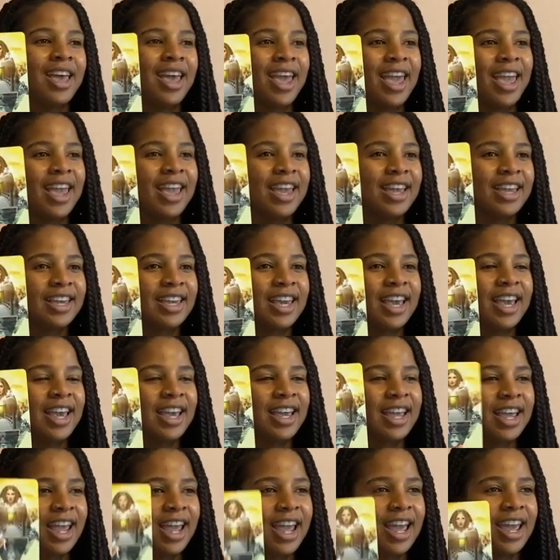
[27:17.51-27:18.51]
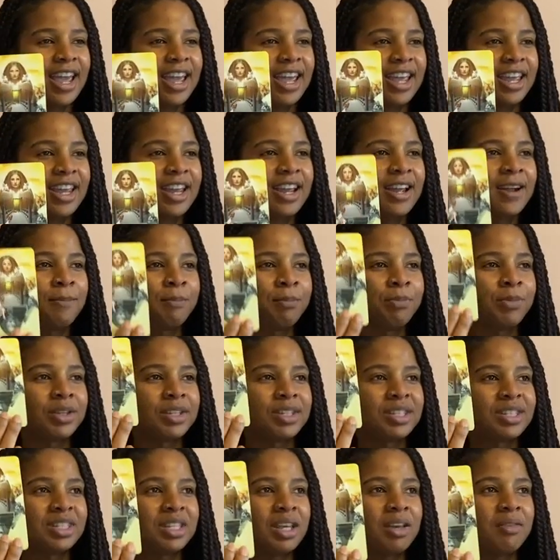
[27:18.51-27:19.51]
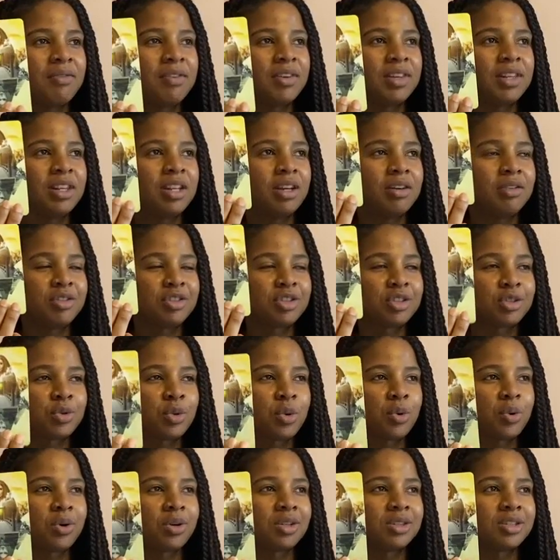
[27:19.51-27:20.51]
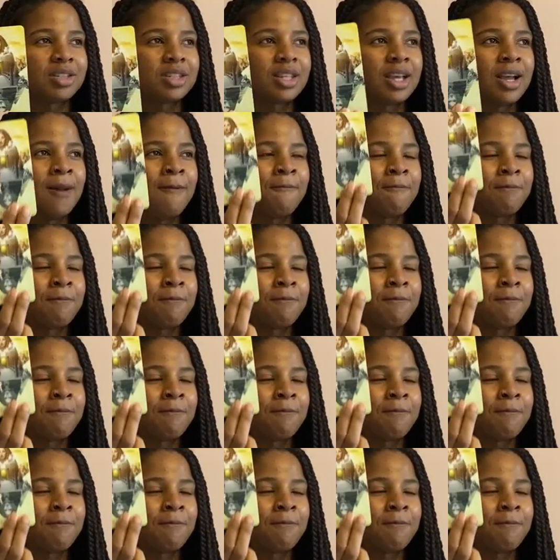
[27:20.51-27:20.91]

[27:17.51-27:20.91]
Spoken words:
aka the Seven of Swords.